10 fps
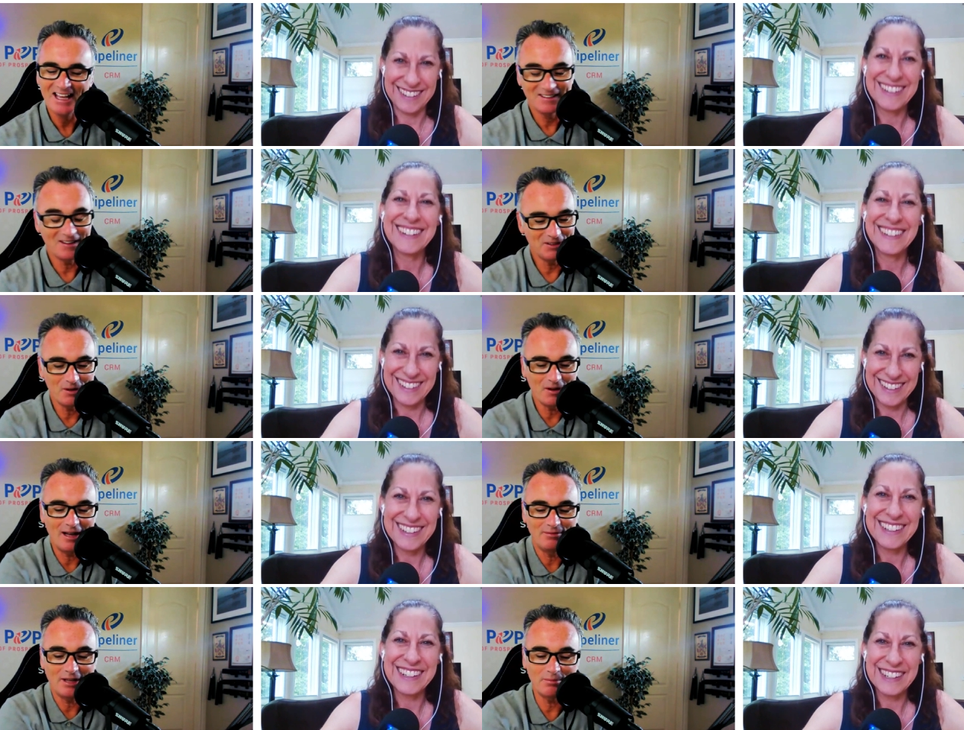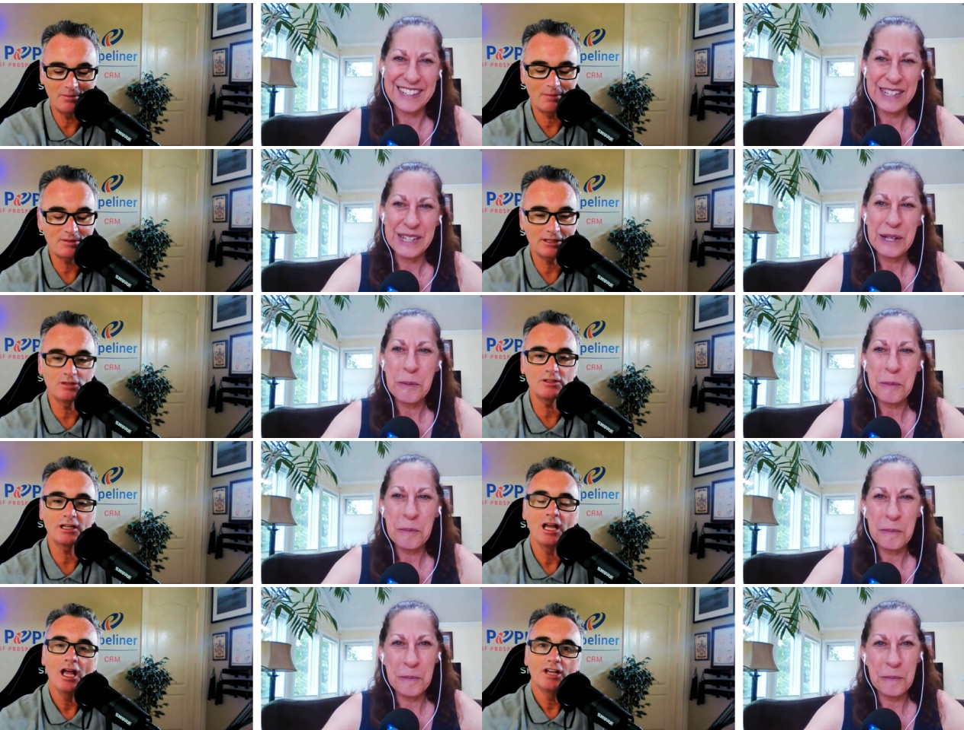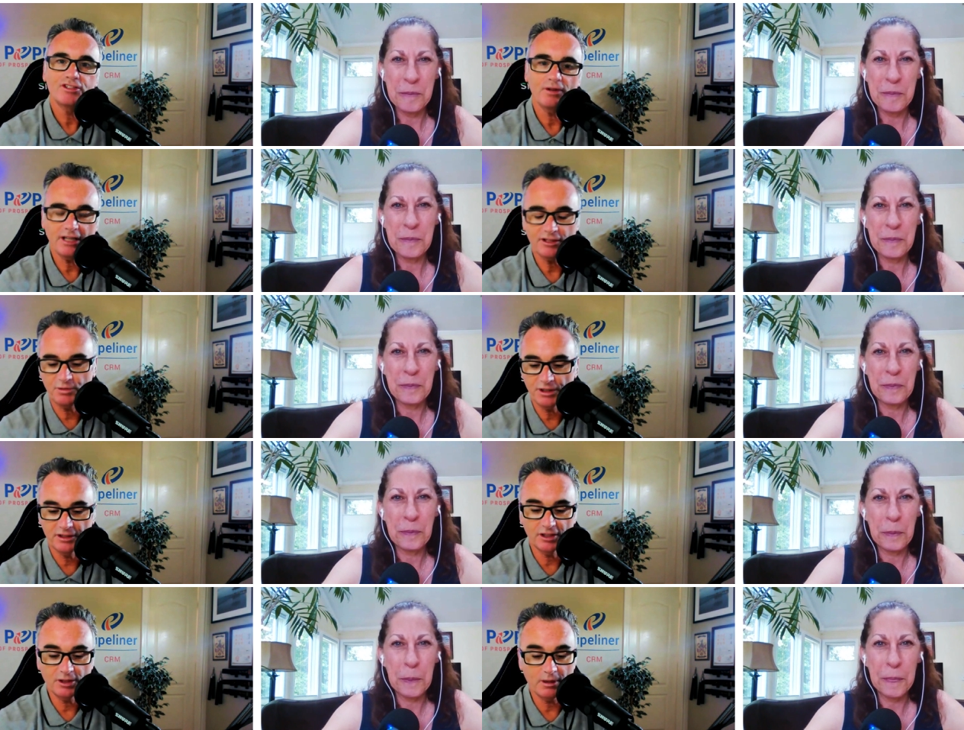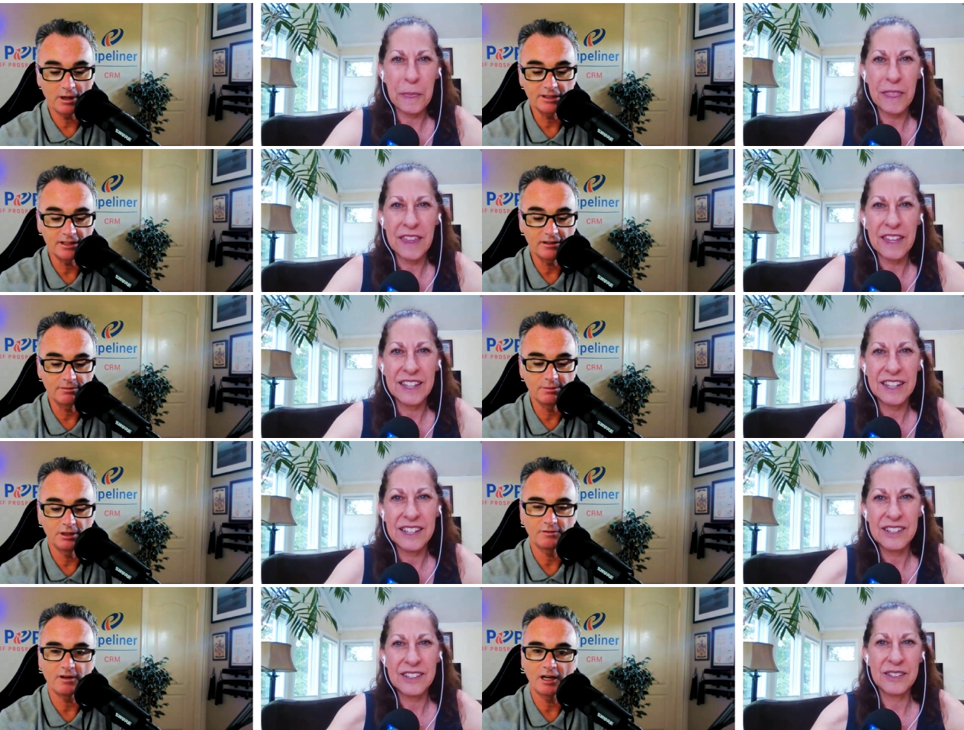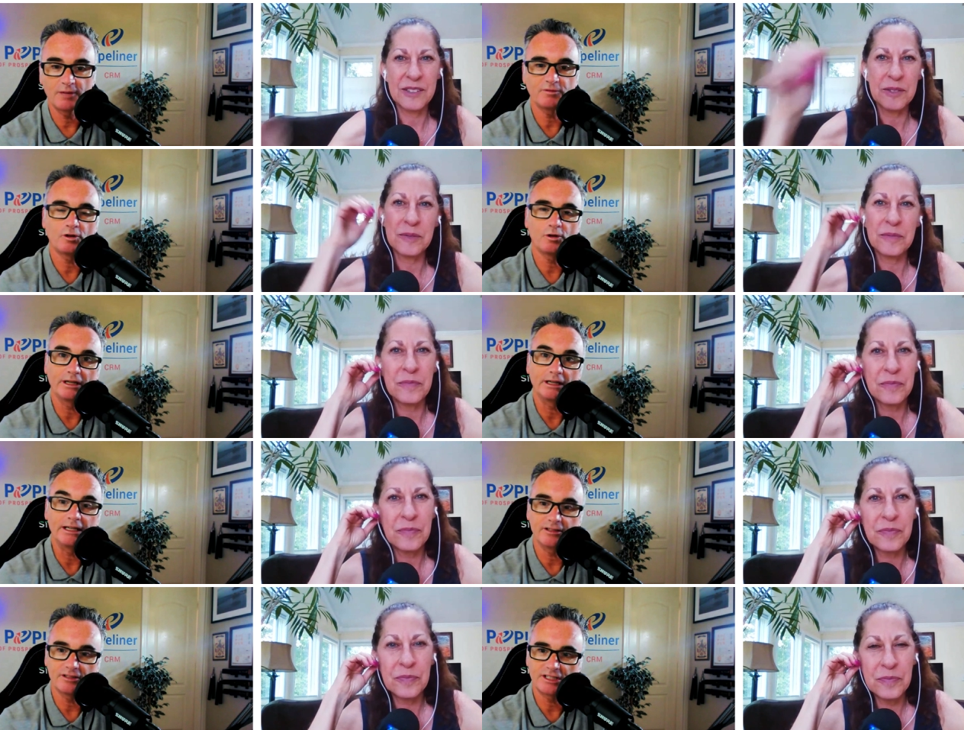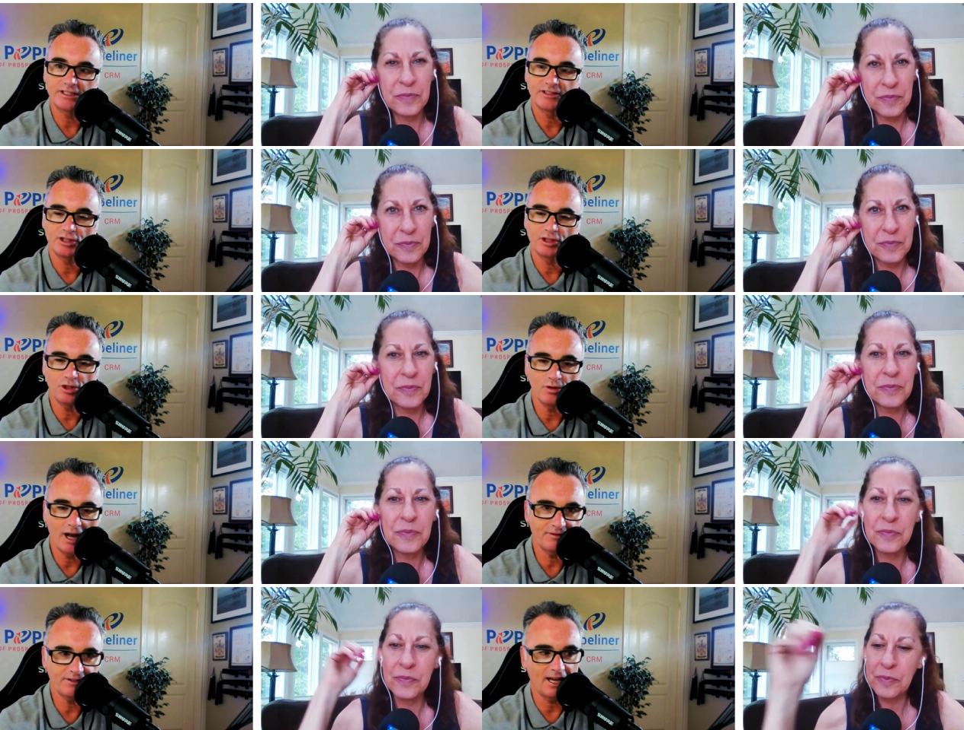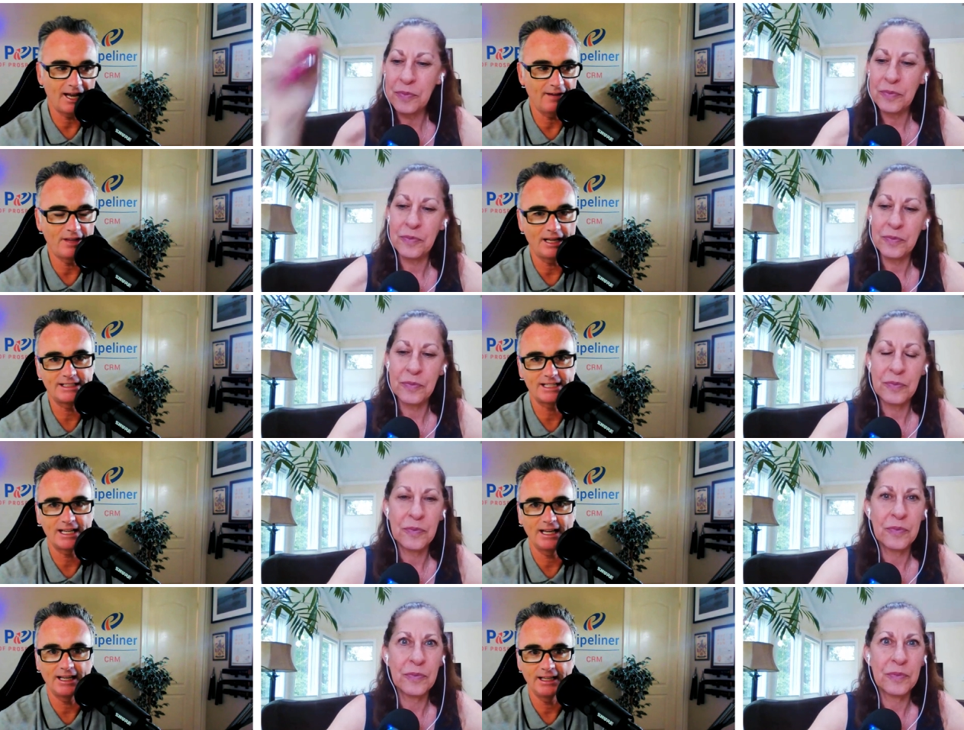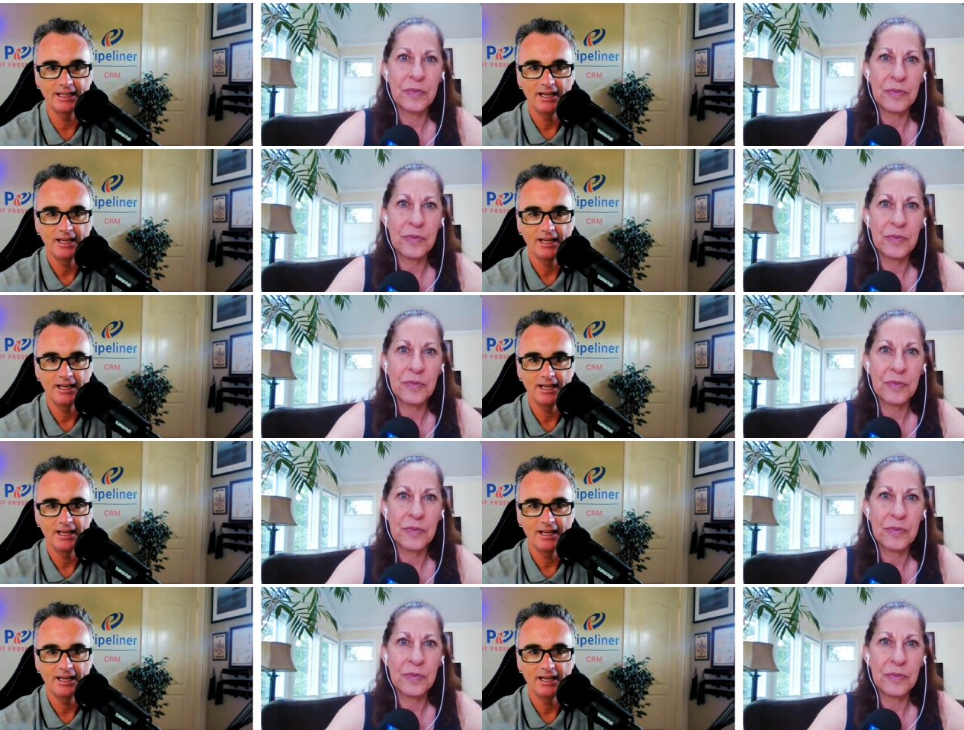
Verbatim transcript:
Speaker 1: yeah no and, and absolutely so i guess one of the other parts of you know for high performing leaders is that, that you have to have that uh,